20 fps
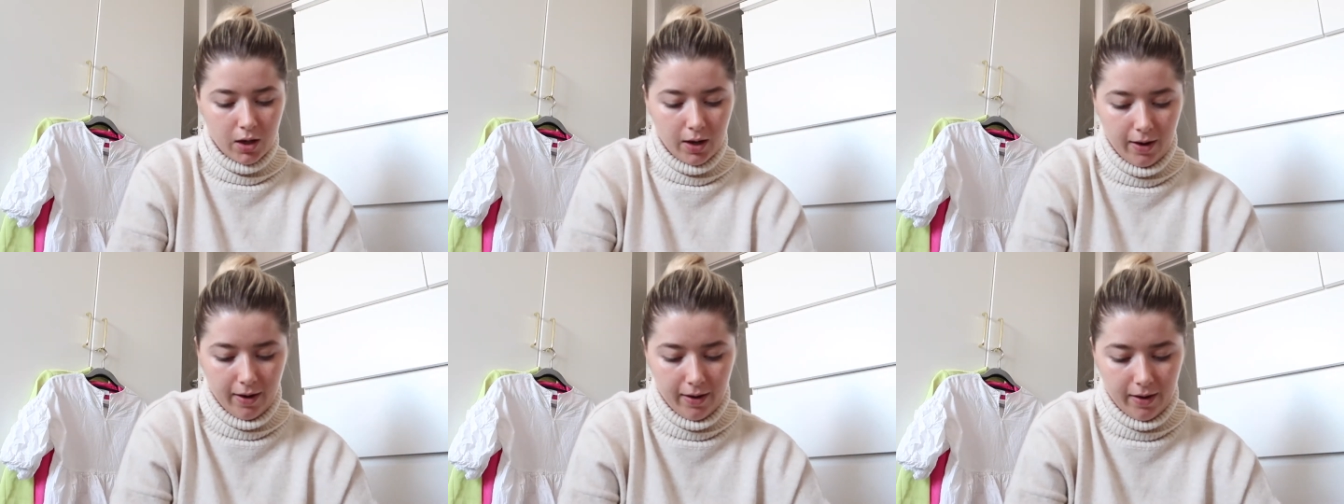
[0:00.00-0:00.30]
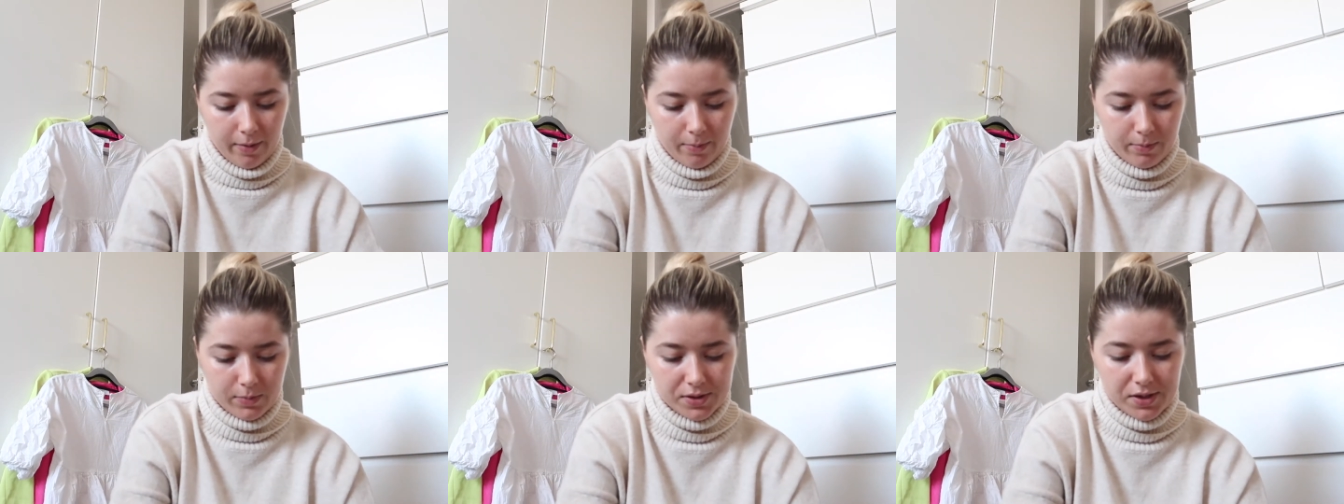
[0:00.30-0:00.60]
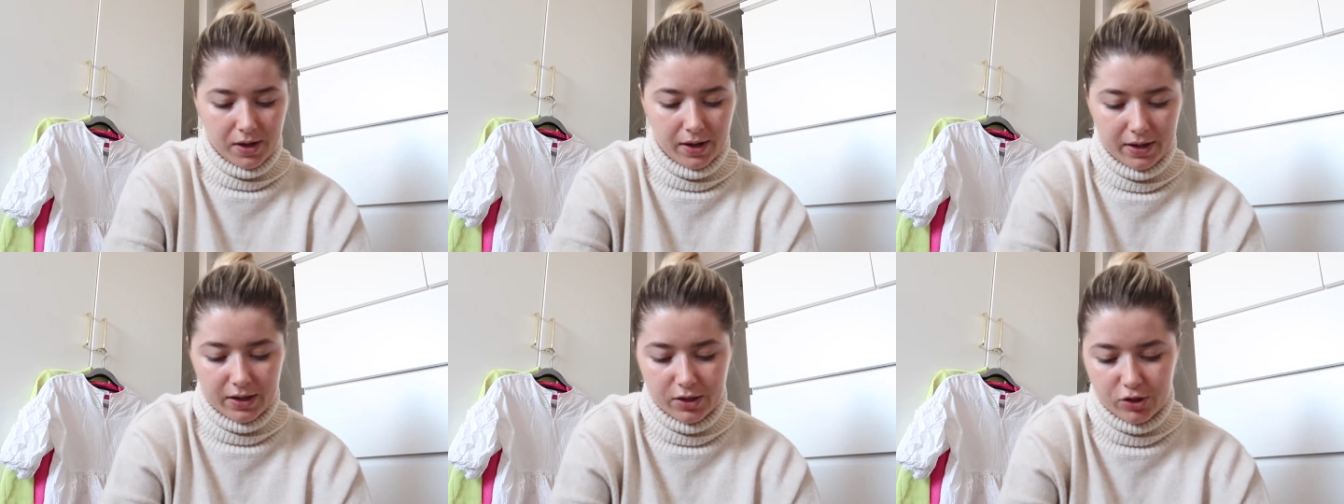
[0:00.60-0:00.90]

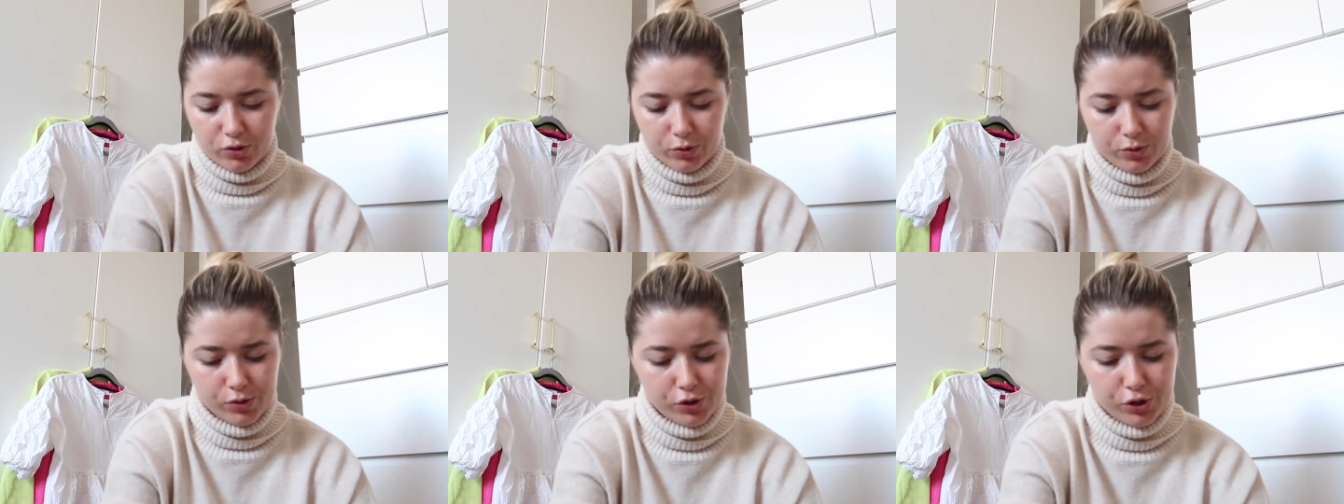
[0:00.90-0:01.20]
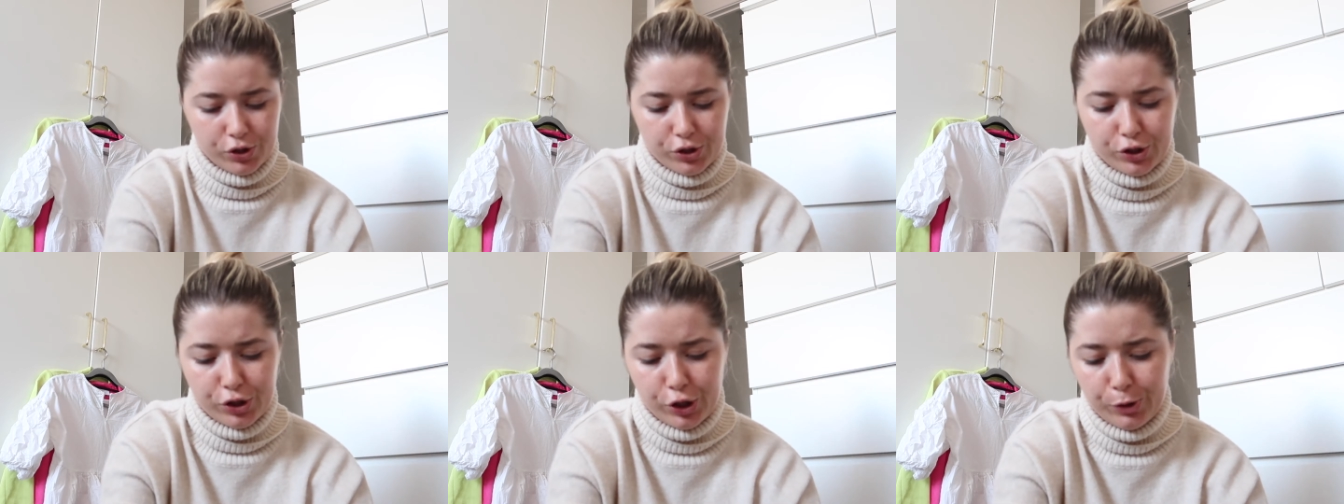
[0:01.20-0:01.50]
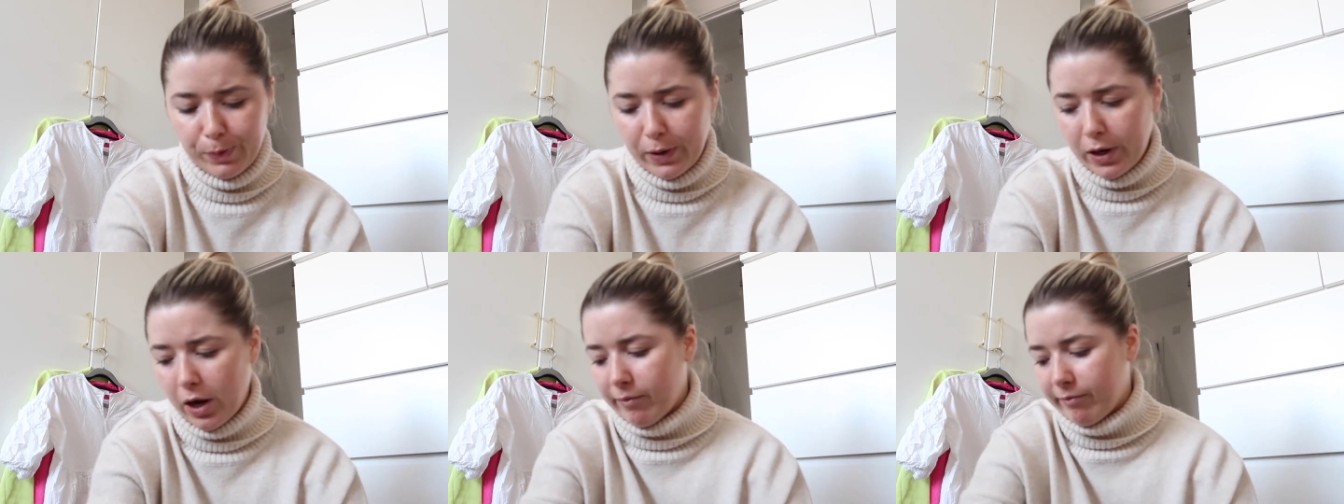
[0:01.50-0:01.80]
Cycling shorts are just
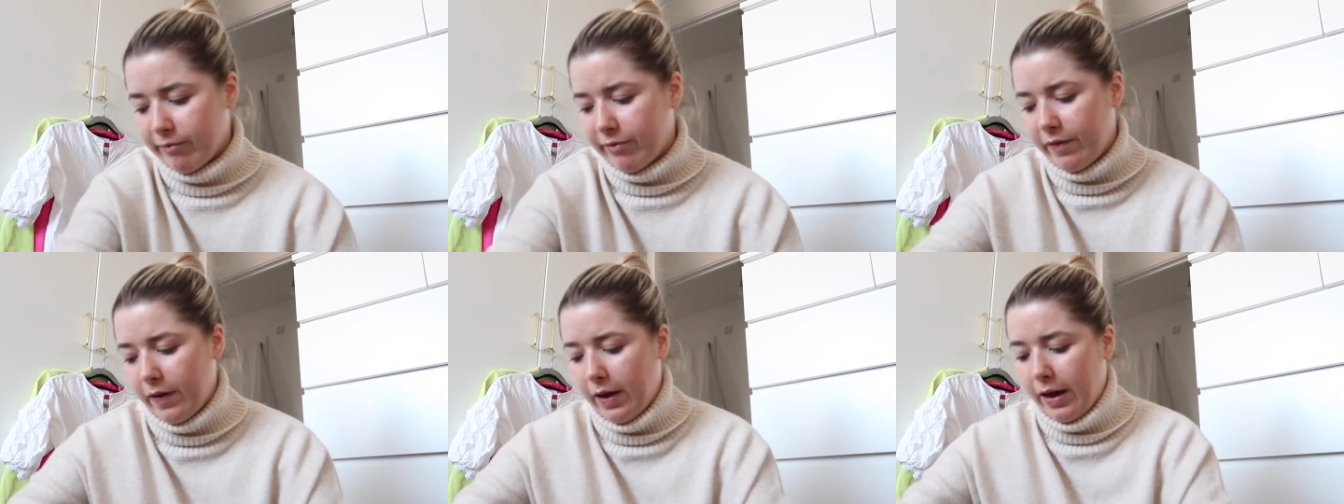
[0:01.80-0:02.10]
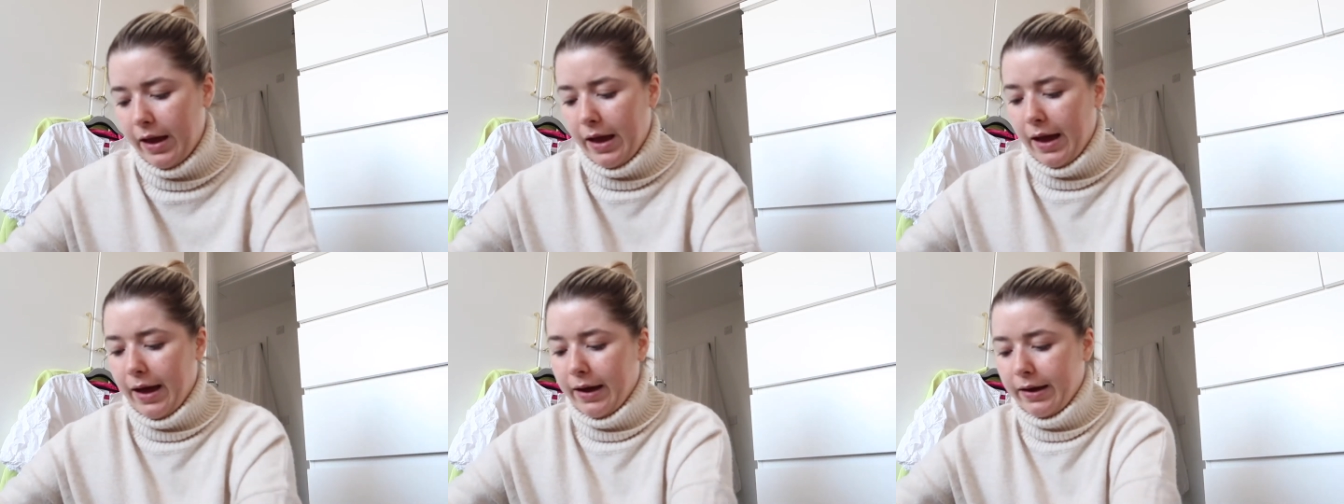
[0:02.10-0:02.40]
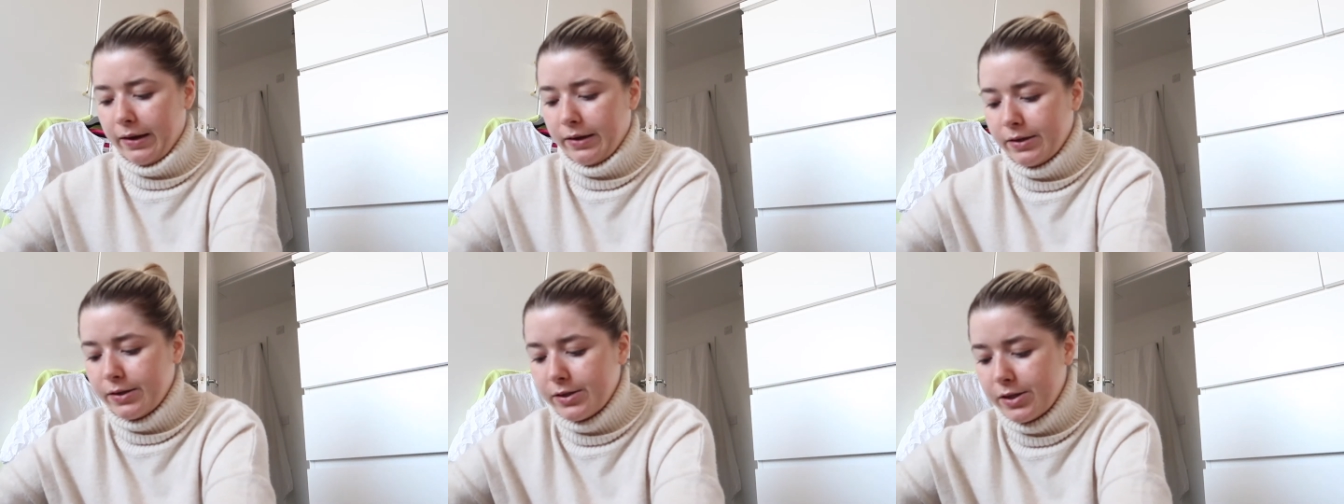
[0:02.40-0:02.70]
super comfy,
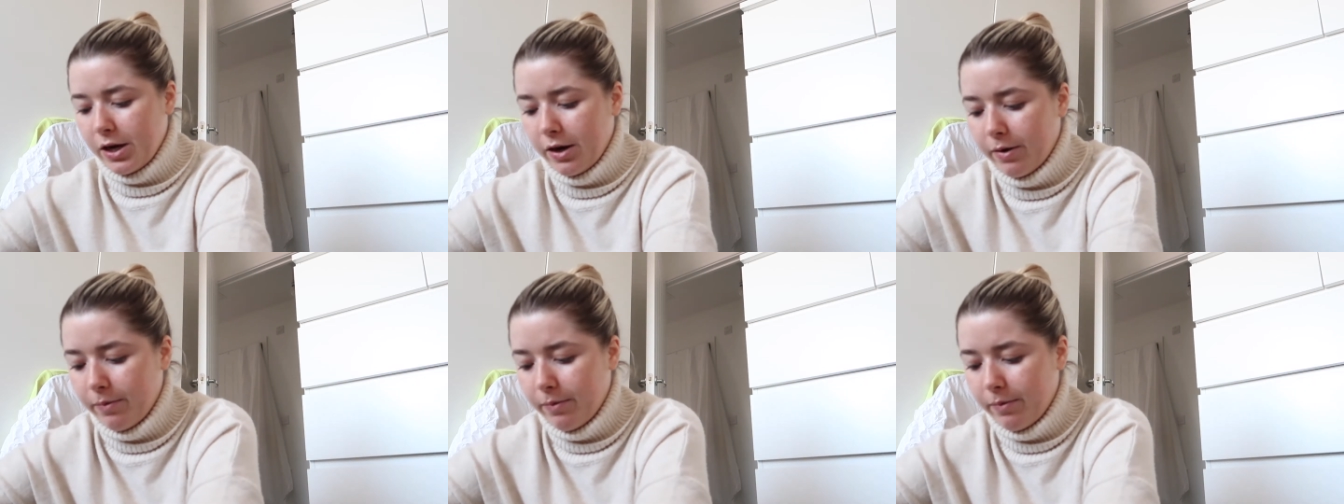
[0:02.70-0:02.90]
and